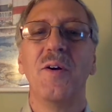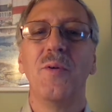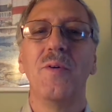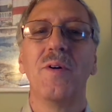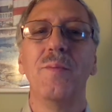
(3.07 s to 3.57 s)

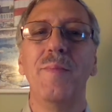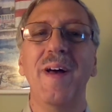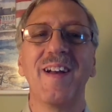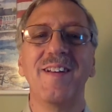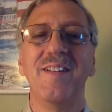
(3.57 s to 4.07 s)
Welcome
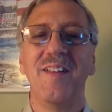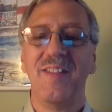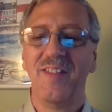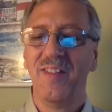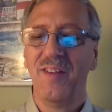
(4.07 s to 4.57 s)
back.
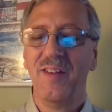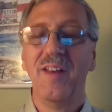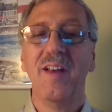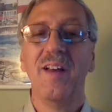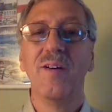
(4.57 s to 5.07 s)

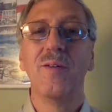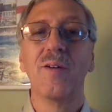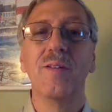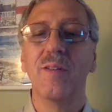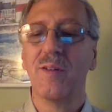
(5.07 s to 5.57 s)

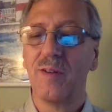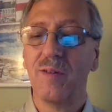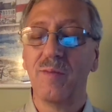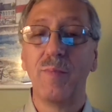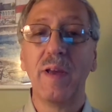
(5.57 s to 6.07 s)
We're
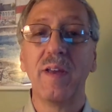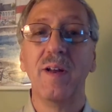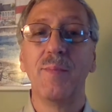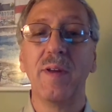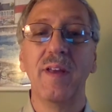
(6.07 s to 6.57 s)
picking
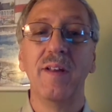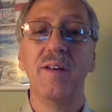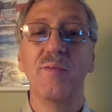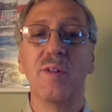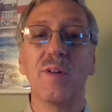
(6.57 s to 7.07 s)
up
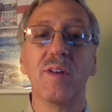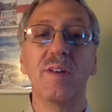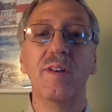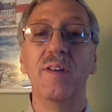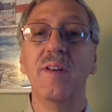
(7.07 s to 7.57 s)
again. We're
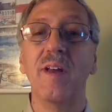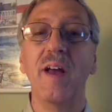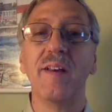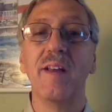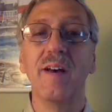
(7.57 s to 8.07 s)
looking
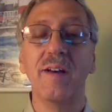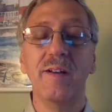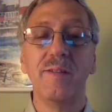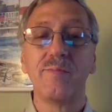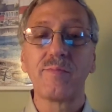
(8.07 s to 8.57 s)
at
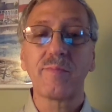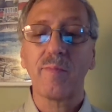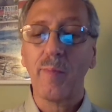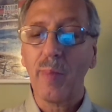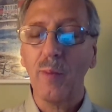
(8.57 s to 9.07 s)

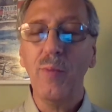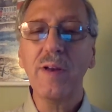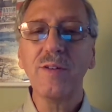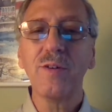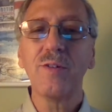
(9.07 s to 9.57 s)

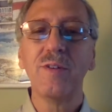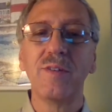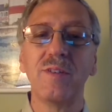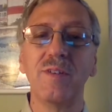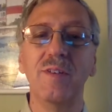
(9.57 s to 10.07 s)
practical
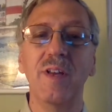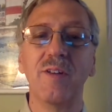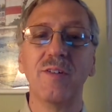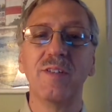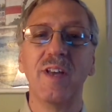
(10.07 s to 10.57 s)

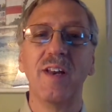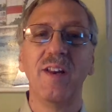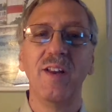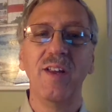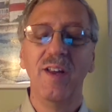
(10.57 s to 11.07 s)

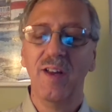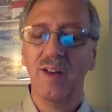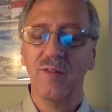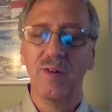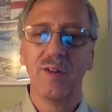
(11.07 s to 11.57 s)
Christianity.
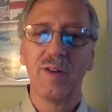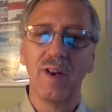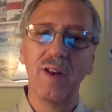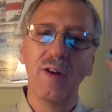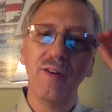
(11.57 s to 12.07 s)
We look
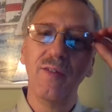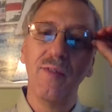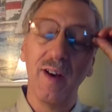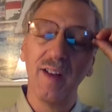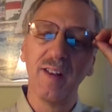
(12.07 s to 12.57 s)
at
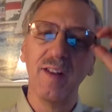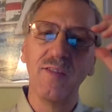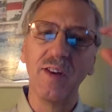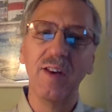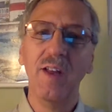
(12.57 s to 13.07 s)
undefiled
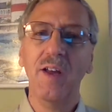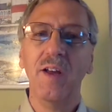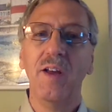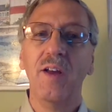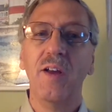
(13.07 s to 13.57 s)
living
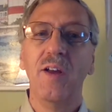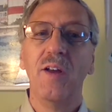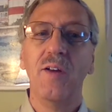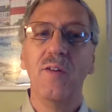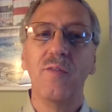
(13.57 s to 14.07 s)

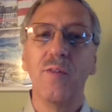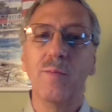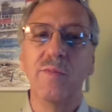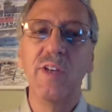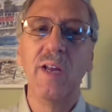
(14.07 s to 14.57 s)

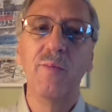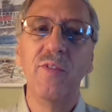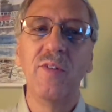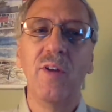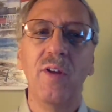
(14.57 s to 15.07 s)
from
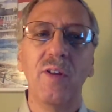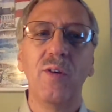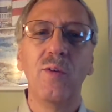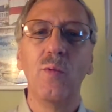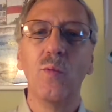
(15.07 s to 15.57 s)
James
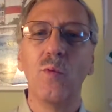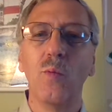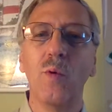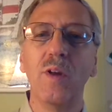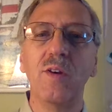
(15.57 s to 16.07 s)

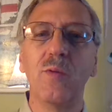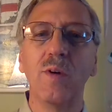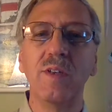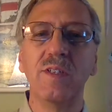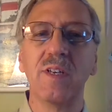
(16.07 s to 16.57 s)

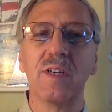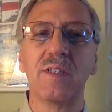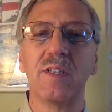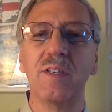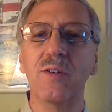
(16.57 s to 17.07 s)

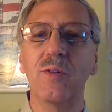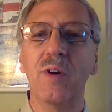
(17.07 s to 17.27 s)
1:26 to